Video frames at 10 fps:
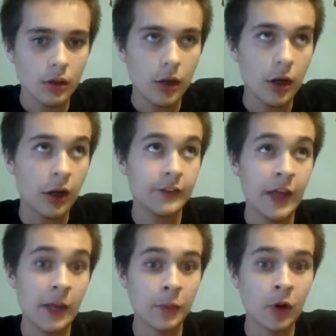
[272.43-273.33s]
uh,
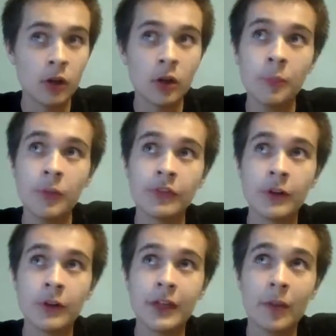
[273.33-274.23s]
tape it all up with
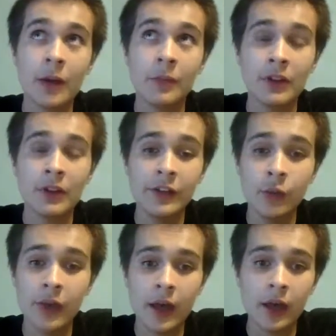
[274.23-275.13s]
duct tape. I believe we
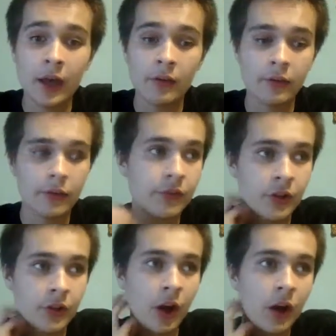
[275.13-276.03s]
have. If
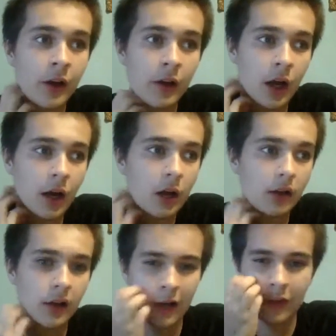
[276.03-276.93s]
not,
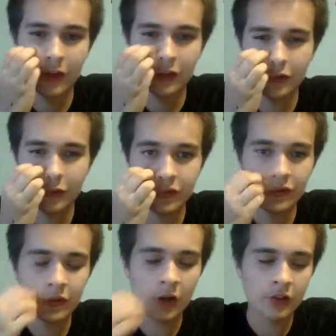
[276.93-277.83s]
I think I'll just use
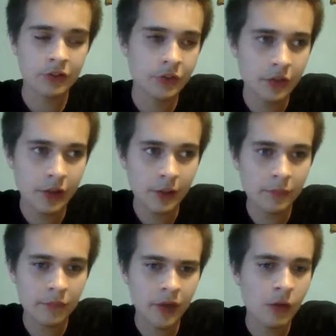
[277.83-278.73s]
scotch tape
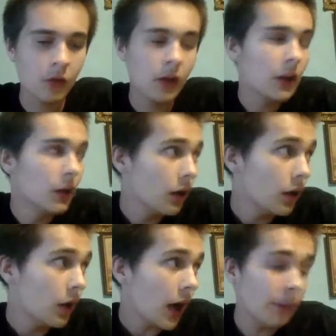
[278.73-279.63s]
for now.
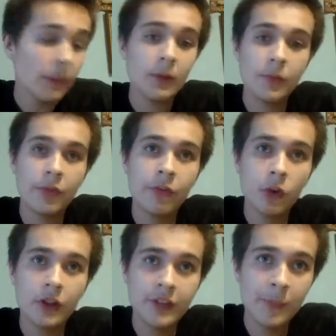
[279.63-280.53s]
I'm before I
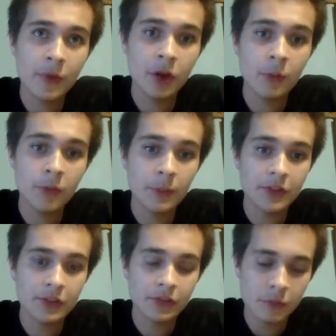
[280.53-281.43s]
tape it all, I'm gonna make,
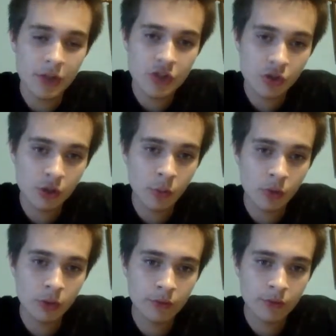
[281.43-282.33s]
make sure it
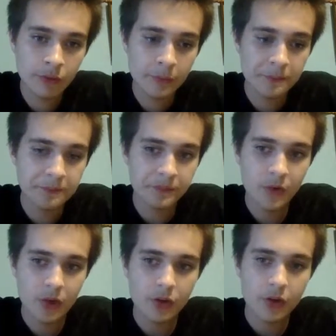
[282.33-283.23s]
works.
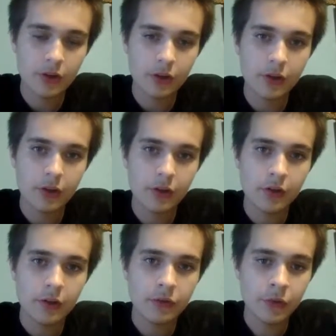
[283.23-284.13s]

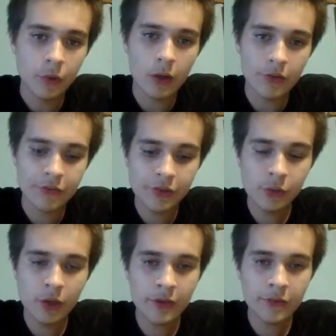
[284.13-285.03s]
So I'll see you
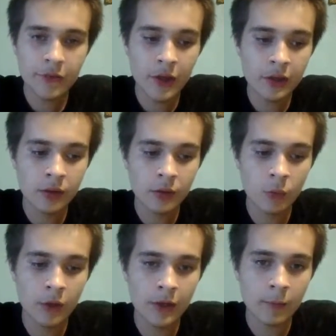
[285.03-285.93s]
guys then
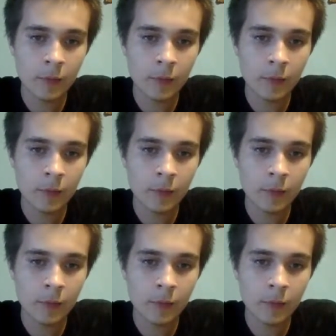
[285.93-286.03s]
when I'm on